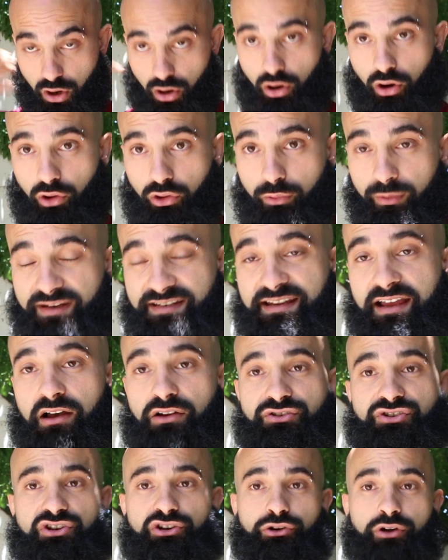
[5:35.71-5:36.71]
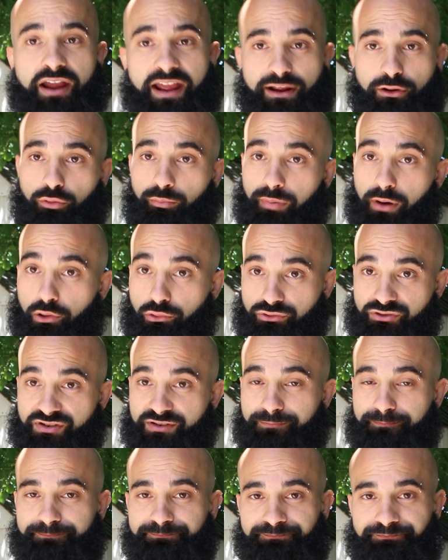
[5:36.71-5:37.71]
all the way down to your ankle
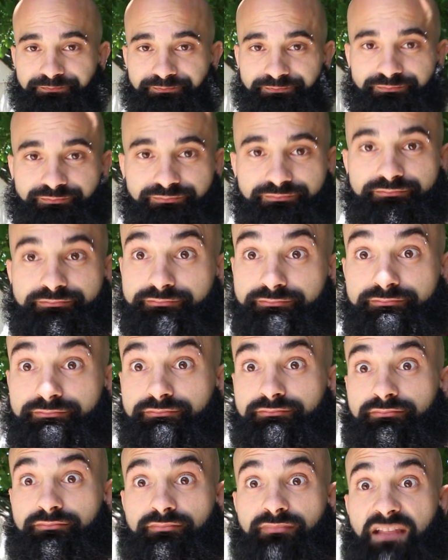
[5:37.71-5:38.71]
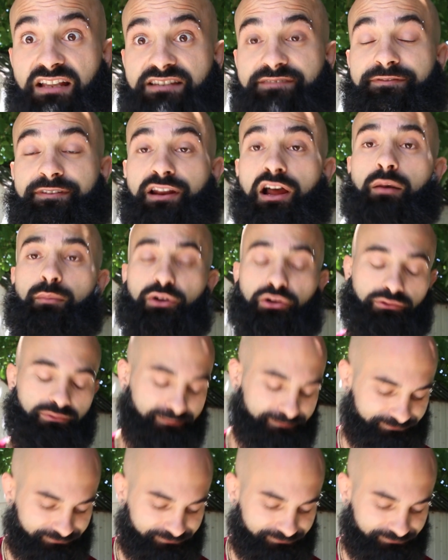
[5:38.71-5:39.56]
bones. That's phenomenal.